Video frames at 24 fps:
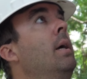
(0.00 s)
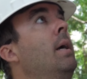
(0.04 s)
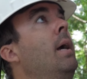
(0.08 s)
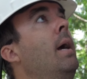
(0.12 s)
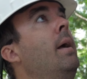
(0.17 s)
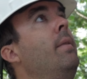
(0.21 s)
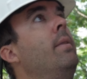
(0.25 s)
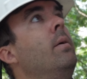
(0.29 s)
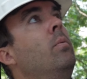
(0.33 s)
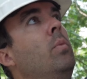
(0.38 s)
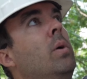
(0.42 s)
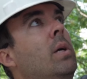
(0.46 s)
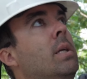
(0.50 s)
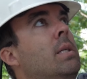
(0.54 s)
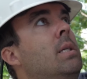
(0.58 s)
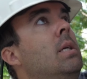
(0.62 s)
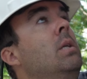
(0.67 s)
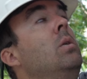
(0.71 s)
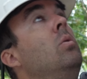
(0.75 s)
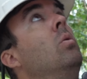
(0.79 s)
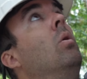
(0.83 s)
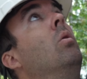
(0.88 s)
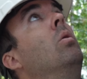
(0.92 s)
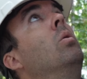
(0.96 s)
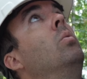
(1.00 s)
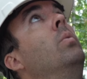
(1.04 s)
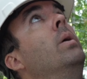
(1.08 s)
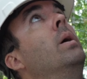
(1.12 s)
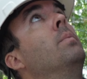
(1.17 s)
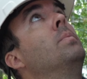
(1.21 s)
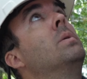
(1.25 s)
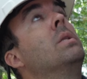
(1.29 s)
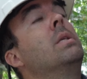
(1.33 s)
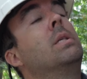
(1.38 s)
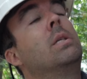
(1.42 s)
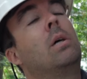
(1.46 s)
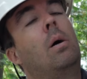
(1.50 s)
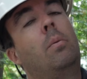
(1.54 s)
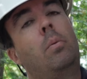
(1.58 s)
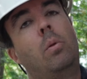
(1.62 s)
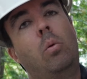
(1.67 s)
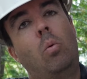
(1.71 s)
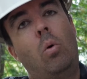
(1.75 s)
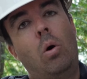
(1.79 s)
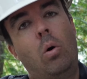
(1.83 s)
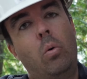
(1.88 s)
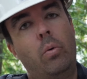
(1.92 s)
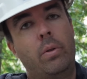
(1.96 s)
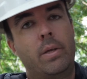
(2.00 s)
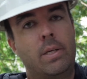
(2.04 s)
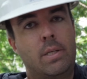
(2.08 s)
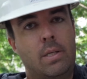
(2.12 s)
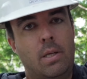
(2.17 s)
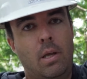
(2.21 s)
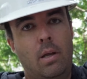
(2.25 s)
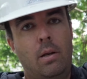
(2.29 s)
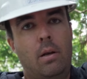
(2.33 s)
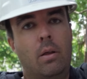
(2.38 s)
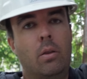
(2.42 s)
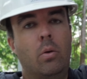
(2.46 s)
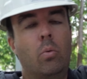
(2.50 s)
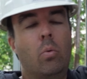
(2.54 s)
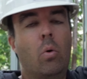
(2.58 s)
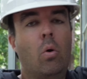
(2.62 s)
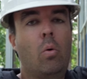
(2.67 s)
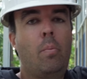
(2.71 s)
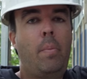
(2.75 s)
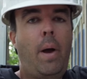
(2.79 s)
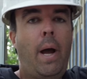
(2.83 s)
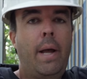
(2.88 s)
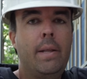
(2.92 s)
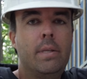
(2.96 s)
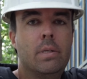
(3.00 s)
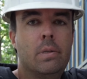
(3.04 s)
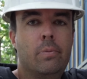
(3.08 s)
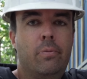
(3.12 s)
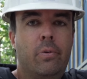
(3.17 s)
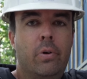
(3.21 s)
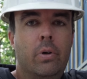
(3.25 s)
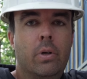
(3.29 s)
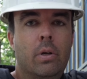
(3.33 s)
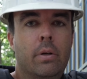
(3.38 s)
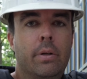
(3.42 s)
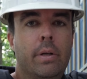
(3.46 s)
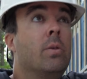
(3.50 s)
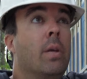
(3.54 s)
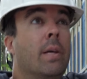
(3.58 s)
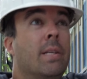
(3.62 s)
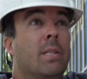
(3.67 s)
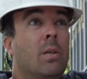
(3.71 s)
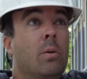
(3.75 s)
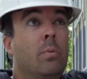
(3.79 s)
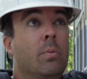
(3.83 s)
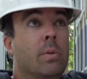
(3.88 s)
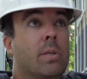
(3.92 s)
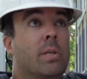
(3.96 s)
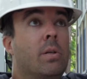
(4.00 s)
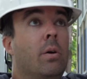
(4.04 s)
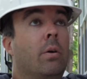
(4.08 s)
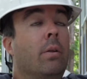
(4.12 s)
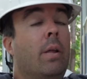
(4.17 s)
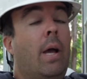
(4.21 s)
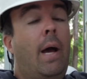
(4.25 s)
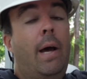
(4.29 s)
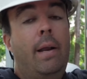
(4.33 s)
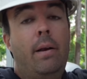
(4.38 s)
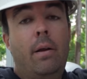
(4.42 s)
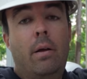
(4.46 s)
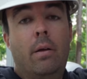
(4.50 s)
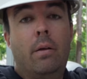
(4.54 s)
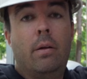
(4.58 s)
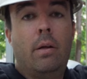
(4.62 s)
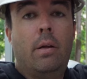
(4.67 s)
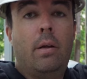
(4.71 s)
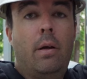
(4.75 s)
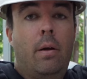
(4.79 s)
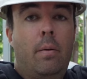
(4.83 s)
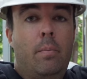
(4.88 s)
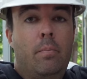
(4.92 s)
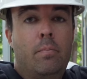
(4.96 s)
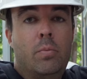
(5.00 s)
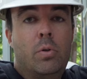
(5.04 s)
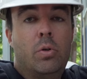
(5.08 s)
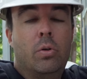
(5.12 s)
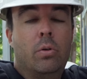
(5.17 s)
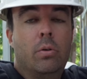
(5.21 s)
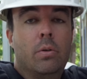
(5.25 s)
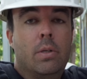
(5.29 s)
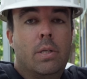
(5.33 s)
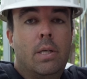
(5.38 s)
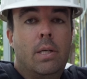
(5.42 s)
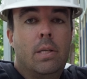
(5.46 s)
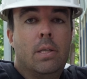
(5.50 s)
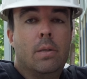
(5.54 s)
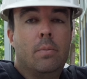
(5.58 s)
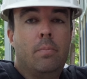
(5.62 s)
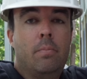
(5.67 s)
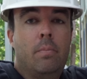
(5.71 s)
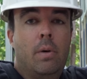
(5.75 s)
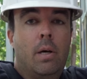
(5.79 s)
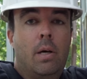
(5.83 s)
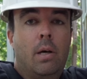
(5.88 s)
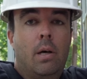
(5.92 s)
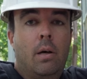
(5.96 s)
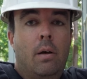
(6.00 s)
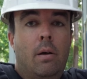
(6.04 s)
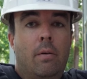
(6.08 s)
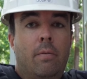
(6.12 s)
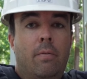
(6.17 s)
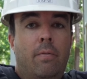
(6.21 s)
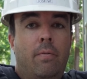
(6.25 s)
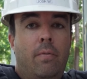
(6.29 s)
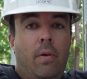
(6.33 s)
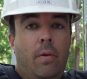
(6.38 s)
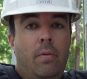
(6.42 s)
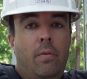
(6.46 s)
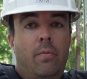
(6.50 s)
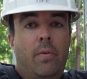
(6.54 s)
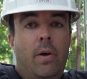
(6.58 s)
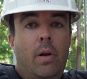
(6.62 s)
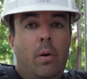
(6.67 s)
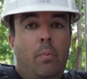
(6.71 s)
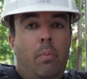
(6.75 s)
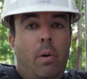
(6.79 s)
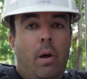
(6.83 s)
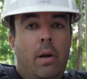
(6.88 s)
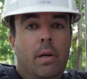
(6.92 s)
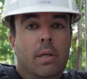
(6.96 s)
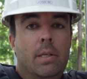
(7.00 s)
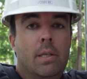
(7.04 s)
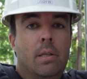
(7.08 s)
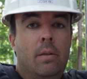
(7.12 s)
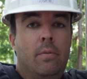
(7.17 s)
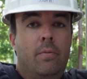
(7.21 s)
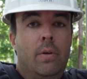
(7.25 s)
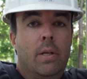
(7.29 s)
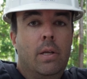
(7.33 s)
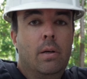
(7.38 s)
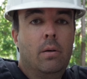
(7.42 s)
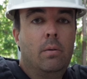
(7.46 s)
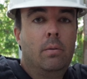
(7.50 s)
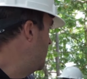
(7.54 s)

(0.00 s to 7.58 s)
And then we continue all the way up to the top of the wall with another row of battens vertically. So that's how you install that. I'm sure you'll see some of the final product in the video.